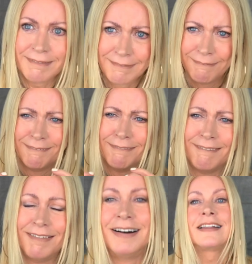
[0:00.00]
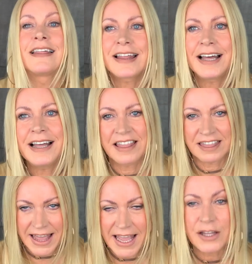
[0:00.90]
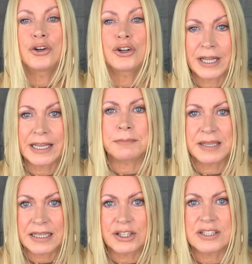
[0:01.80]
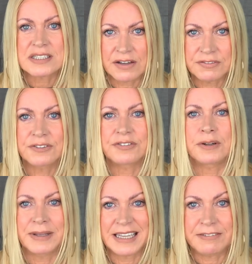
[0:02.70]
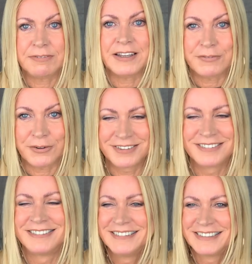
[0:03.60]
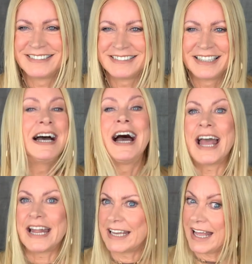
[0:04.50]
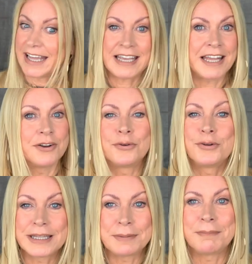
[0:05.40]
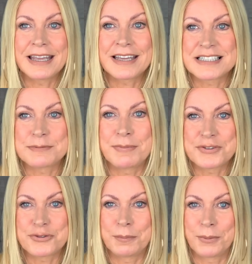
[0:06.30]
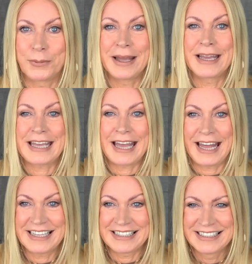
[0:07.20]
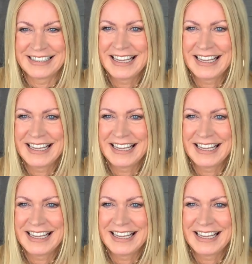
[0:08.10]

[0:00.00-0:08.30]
oh, like that? Then you're like me and you suffer from hay fever. And it can really make us miserable. It can.